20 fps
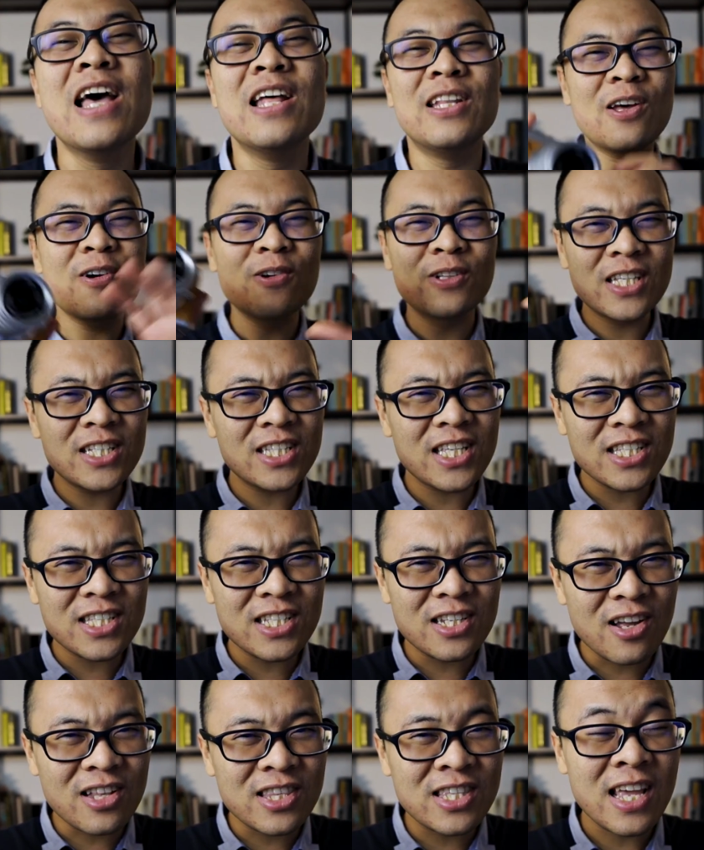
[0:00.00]
No, this is
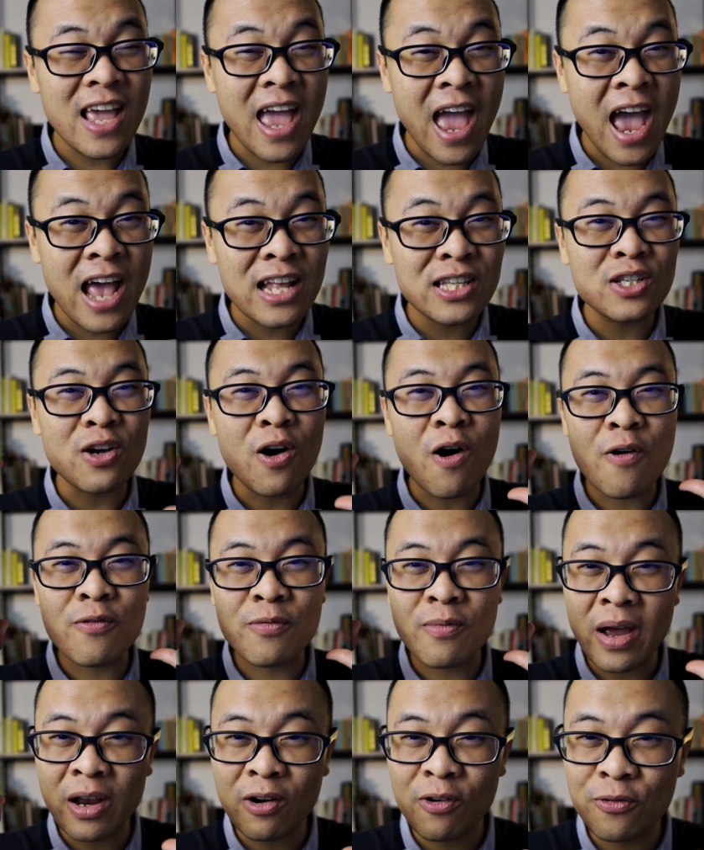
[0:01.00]
not the end
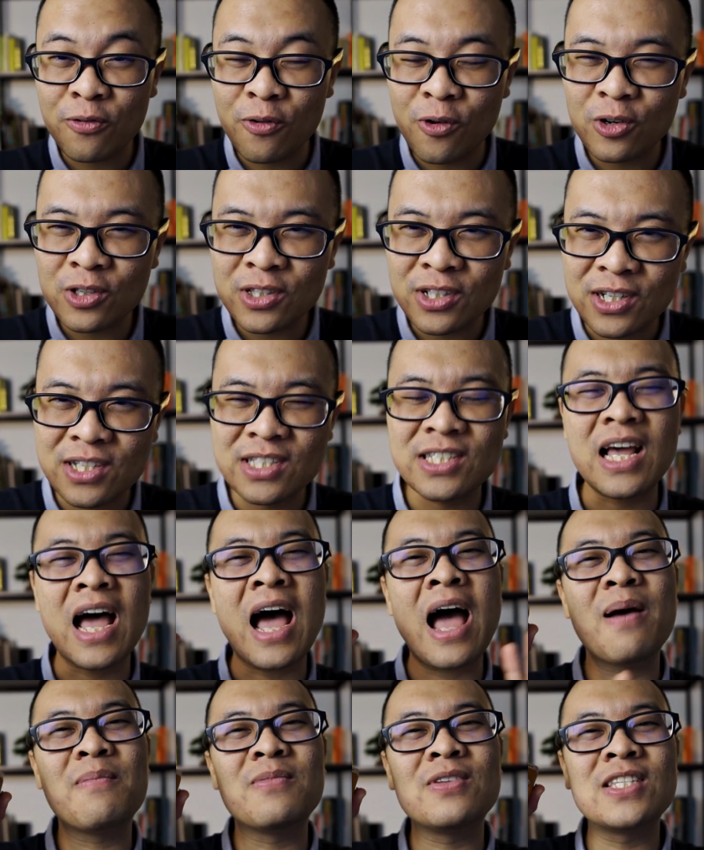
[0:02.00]
of Micro Four Thirds.
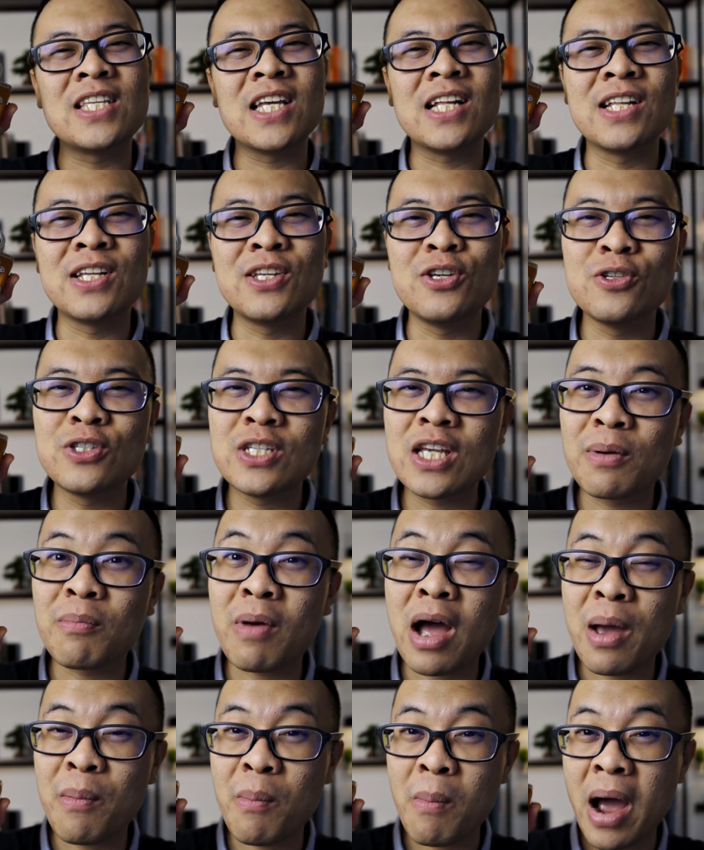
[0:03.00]
I'm still using
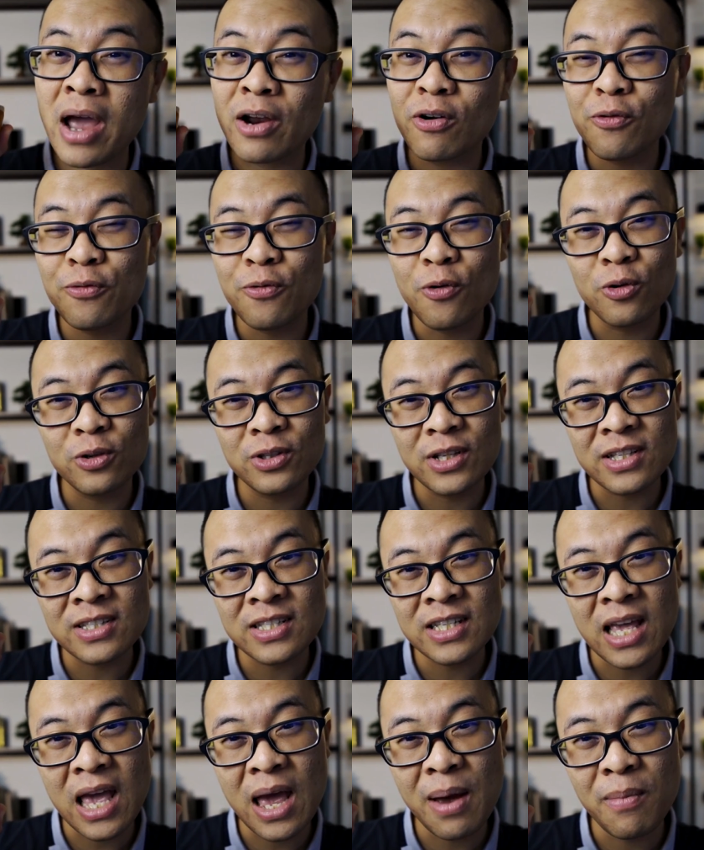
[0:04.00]
my Micro Four
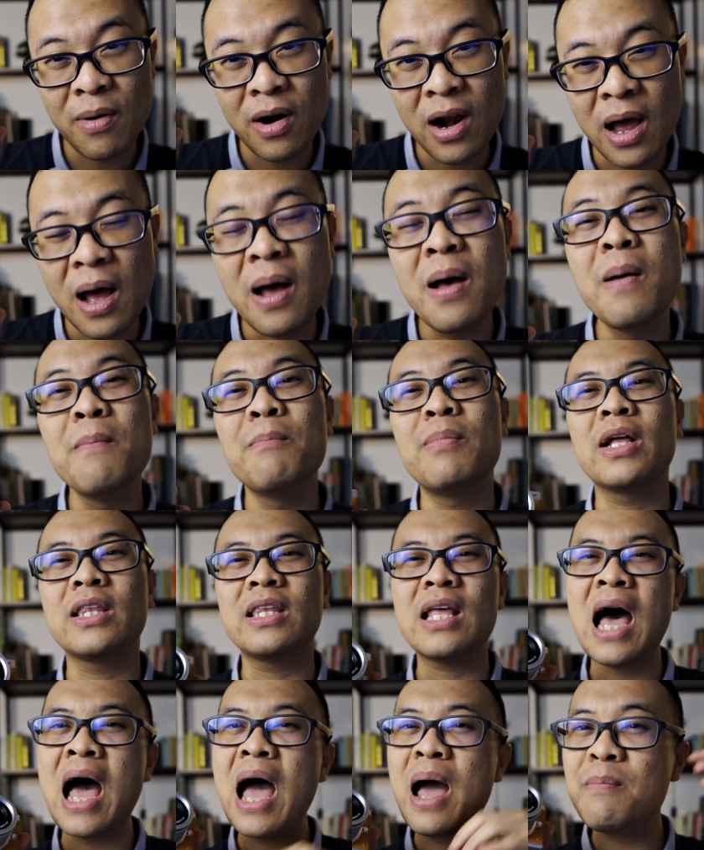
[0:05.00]
Thirds camera, but
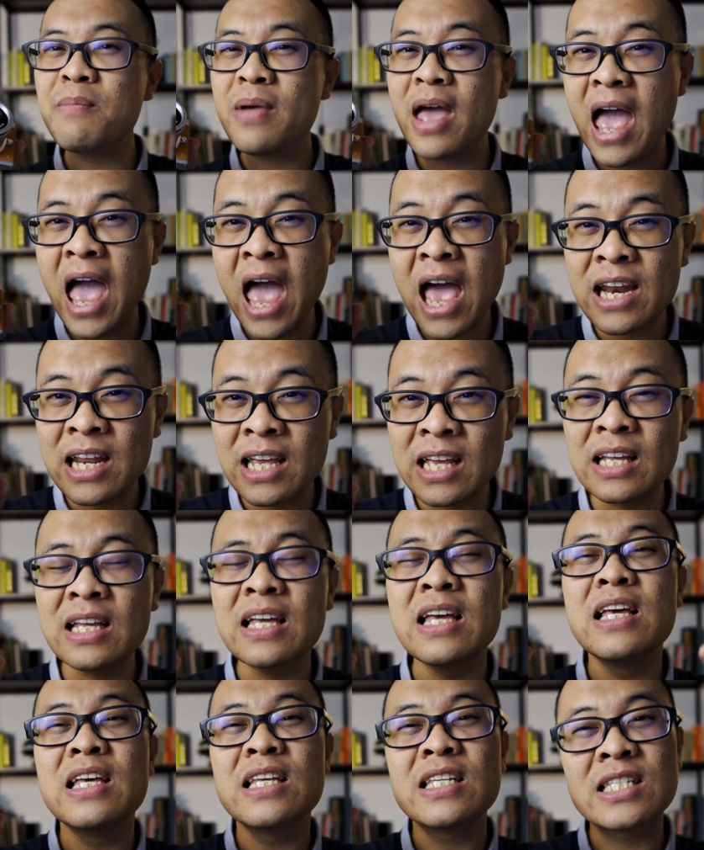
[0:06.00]
I'm adding
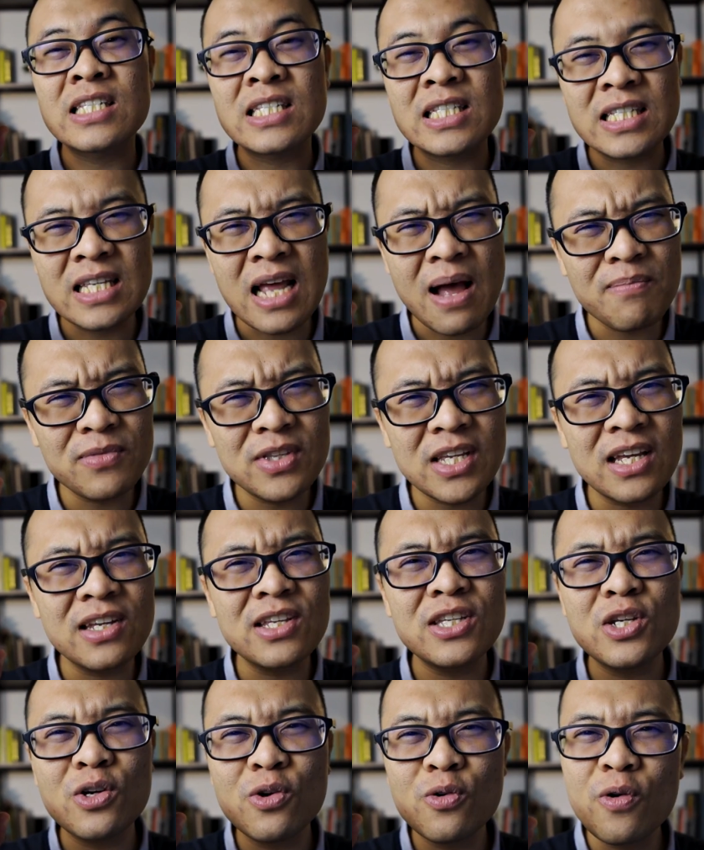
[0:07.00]
something
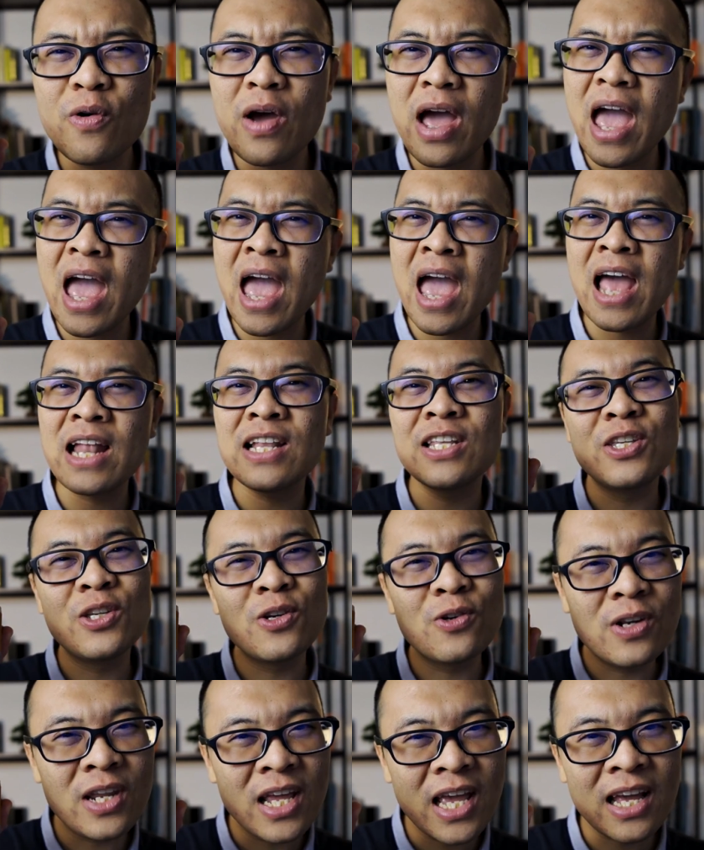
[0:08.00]
new and
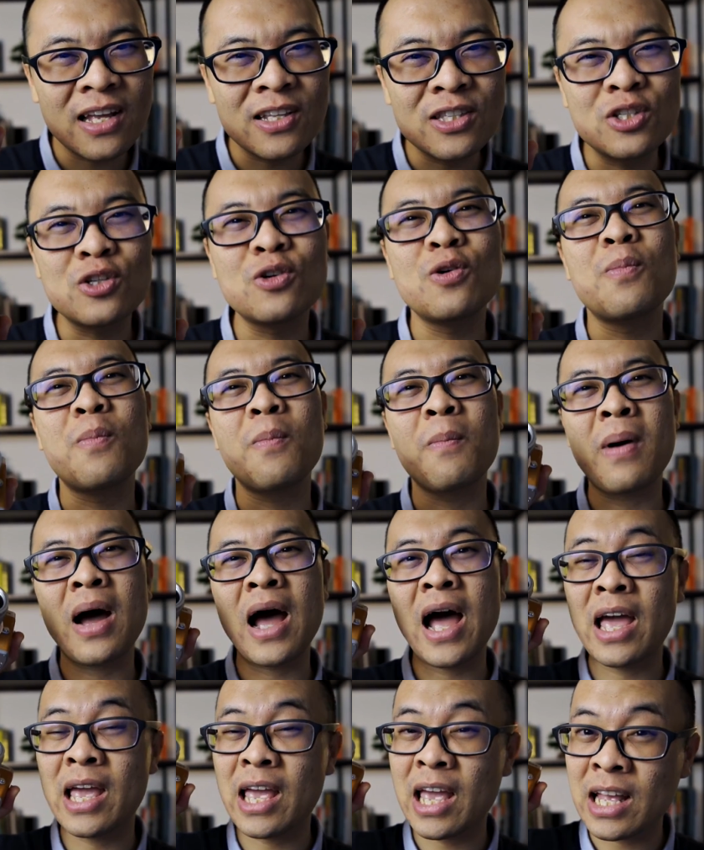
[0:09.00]
unique to
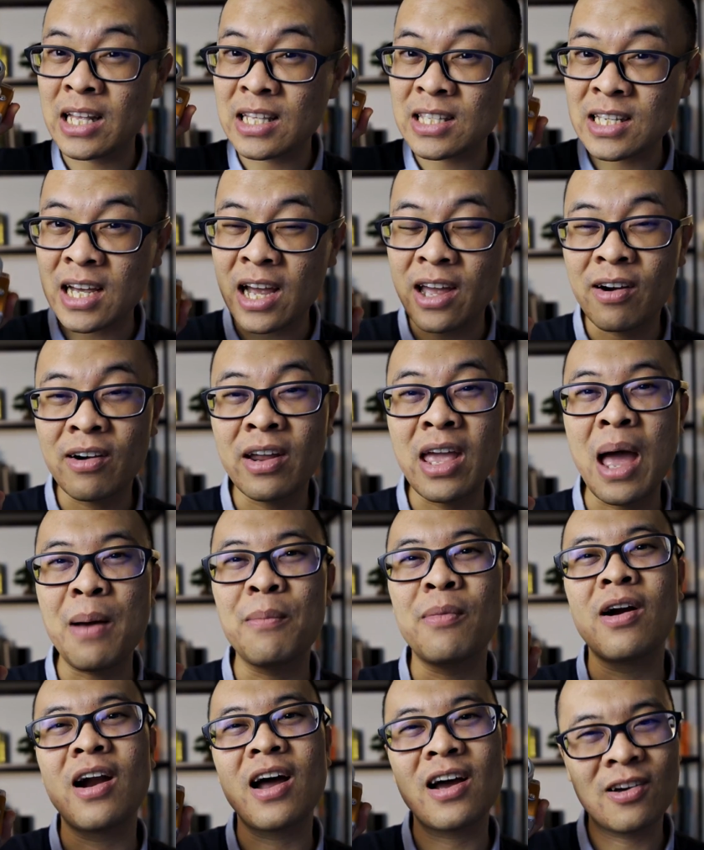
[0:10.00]
my entire
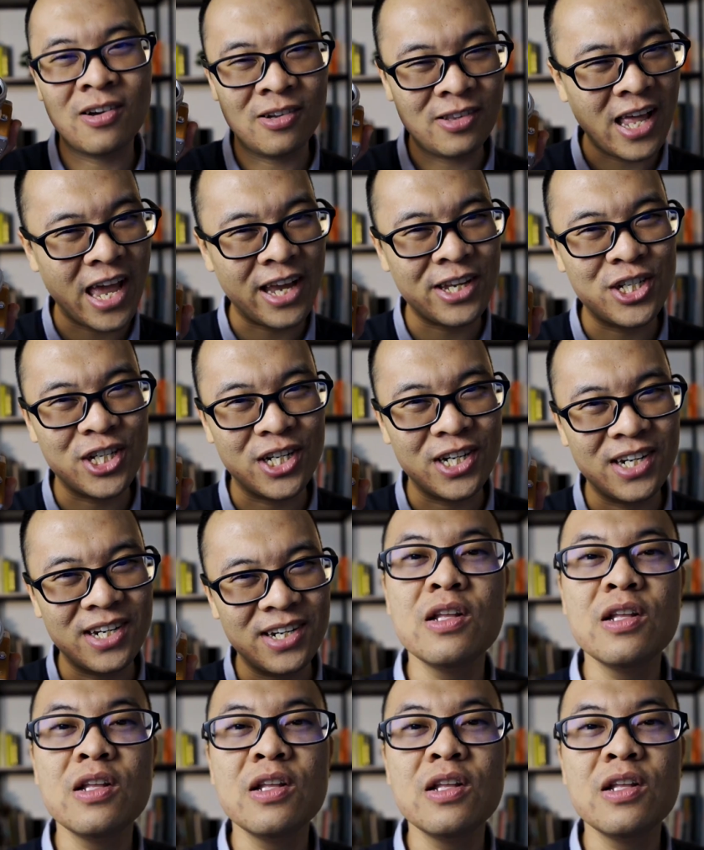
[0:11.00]
camera collection.